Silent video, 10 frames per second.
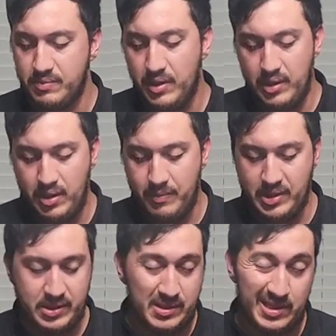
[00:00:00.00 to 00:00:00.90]
But I mean,
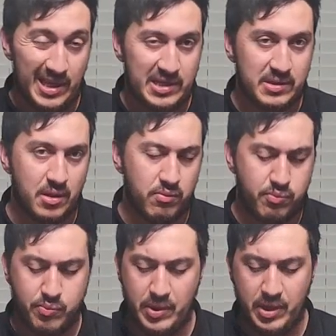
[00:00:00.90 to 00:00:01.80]
this thing has
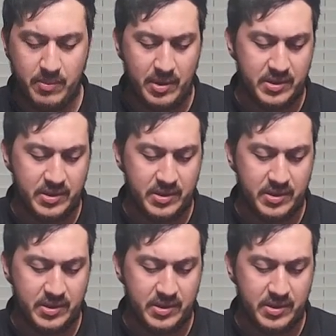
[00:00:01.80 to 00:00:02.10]
pretty good amount